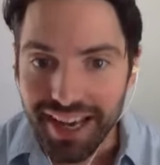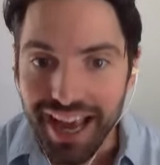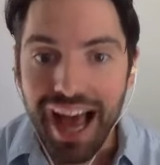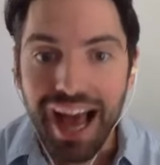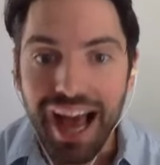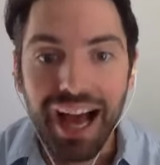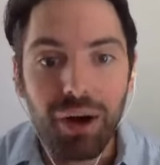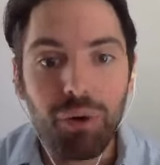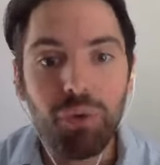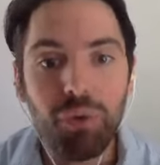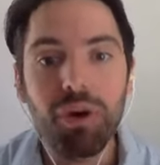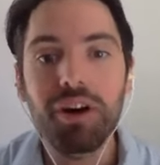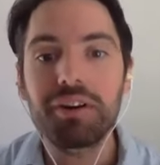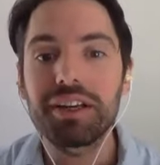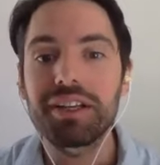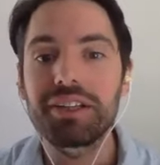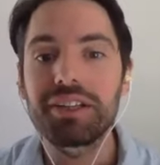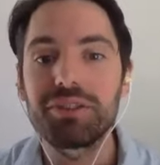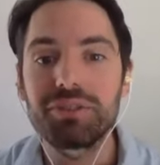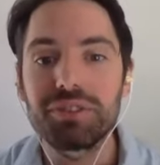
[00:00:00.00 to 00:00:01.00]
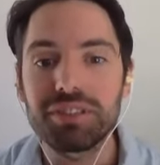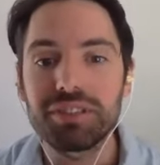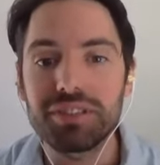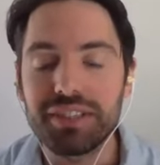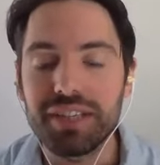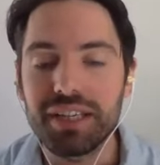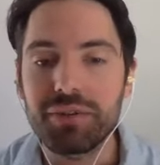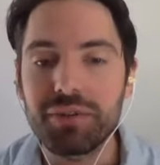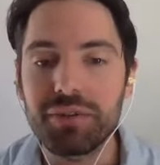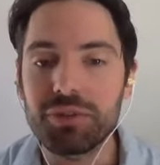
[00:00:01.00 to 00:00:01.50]
How well can you
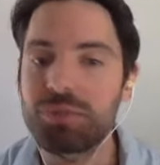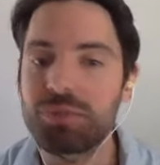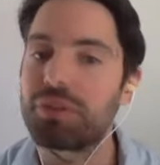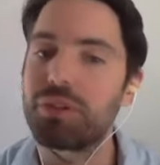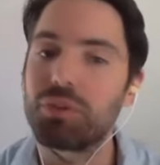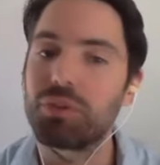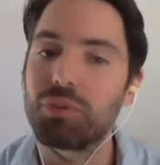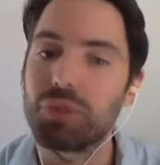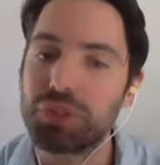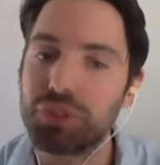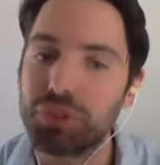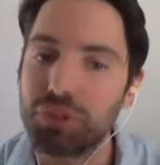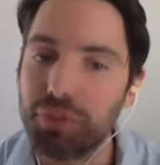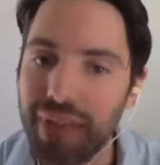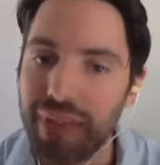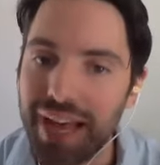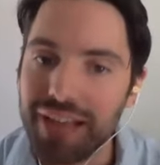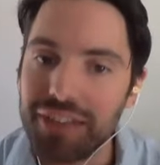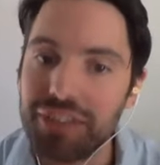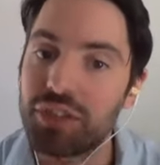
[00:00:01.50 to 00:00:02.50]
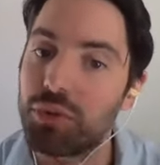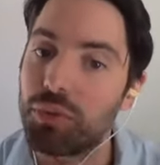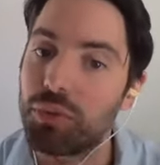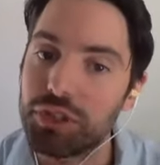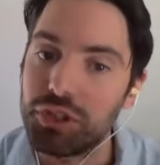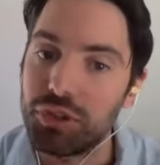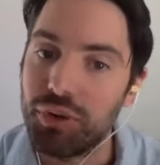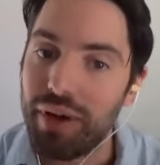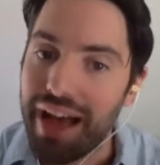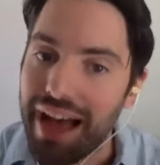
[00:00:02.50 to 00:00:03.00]
distinguish between what you imagine and
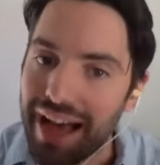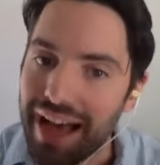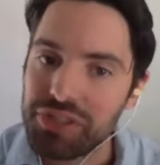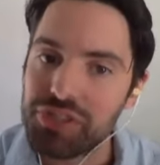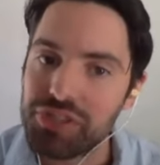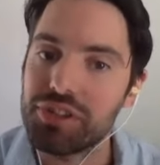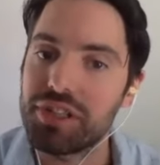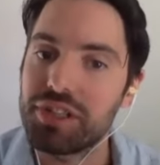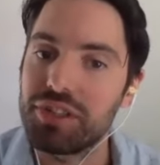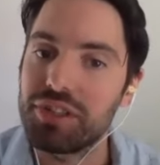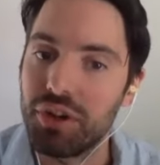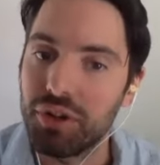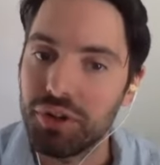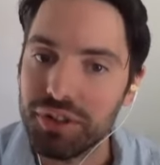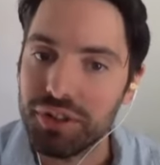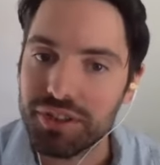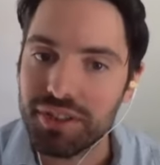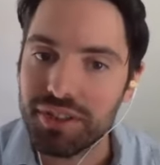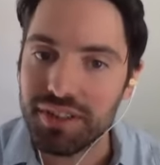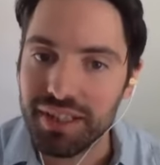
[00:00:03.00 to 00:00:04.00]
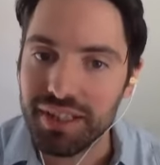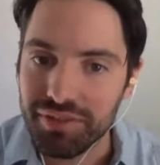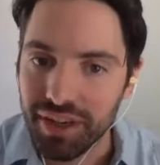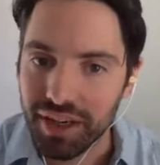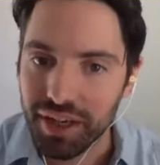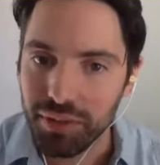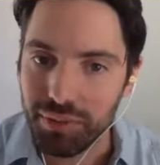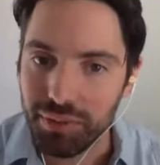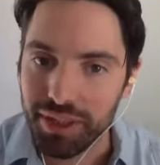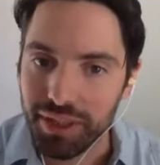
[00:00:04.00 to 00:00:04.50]
what you actually notice in the
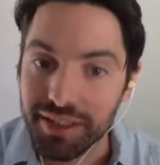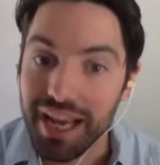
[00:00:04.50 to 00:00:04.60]
environment?